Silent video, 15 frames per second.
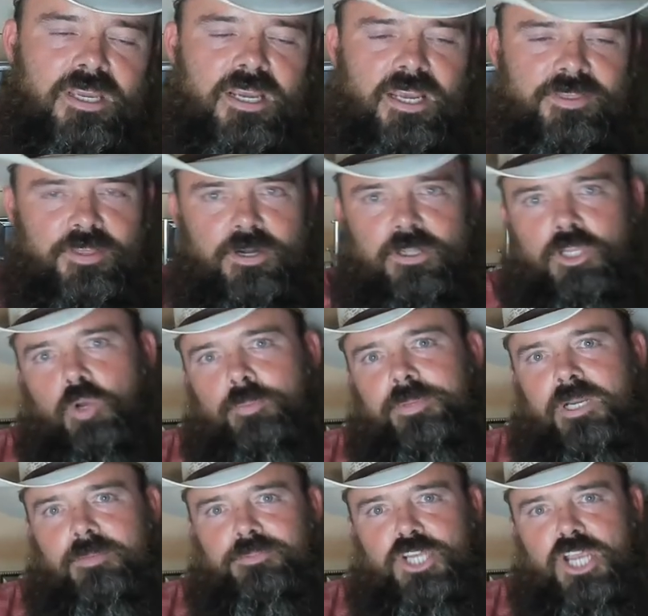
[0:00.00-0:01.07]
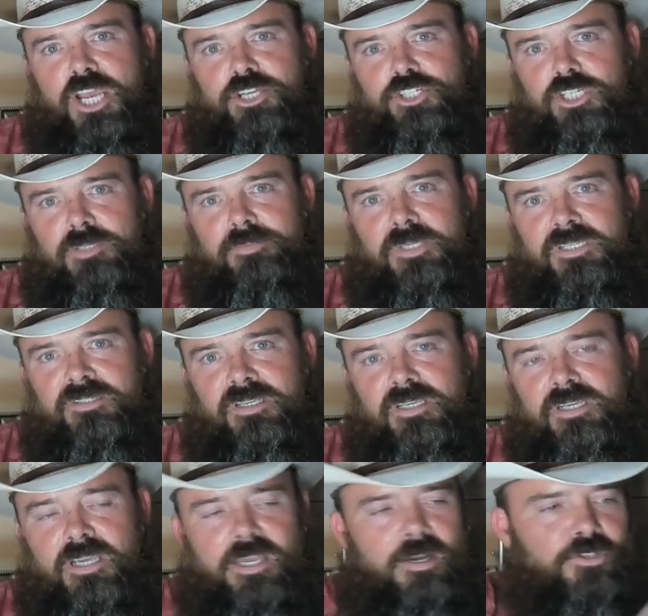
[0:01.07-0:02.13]
and then I'll open up Chat
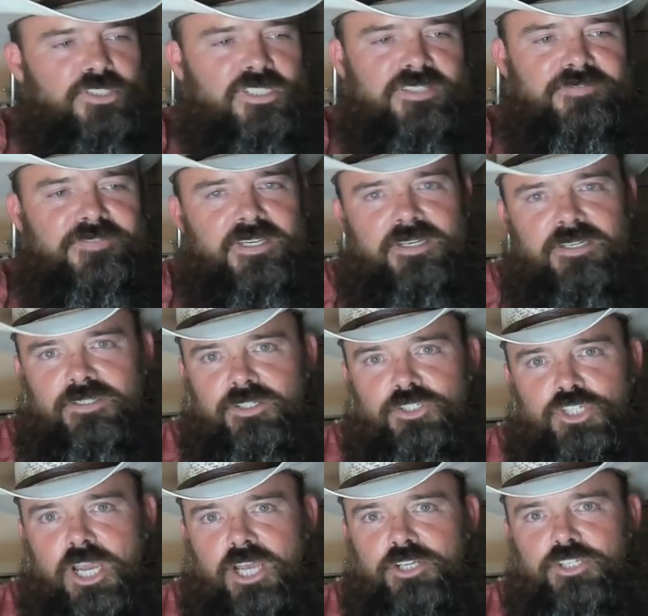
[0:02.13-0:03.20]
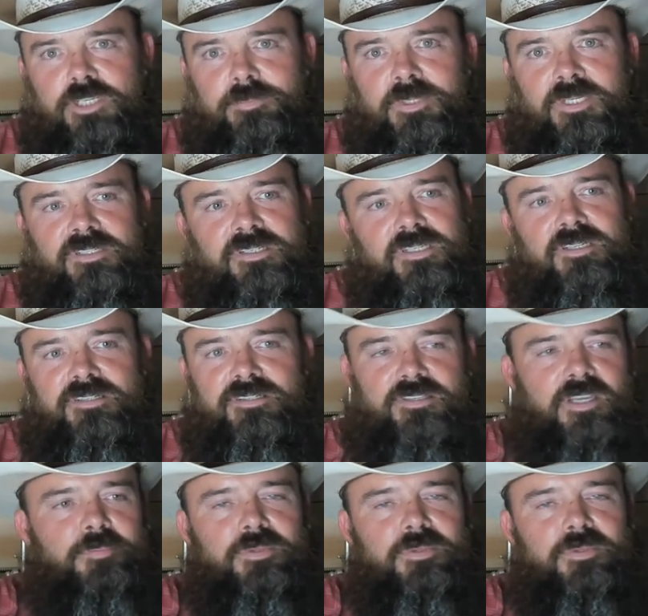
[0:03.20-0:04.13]
GPT and I'll just feed it to Chat GPT and say,